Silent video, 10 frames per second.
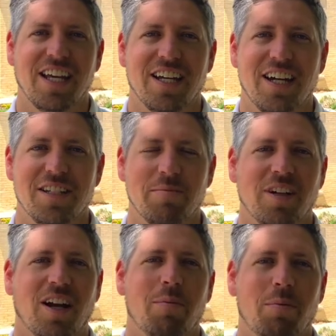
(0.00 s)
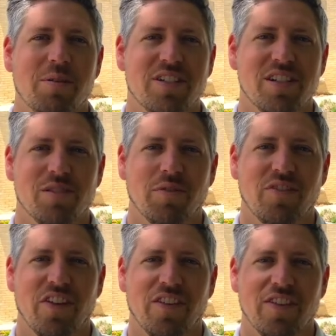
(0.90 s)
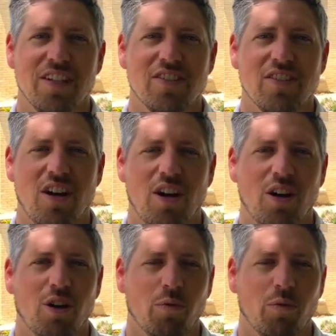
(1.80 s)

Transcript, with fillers: Uh, it's been a couple months since we've done their install.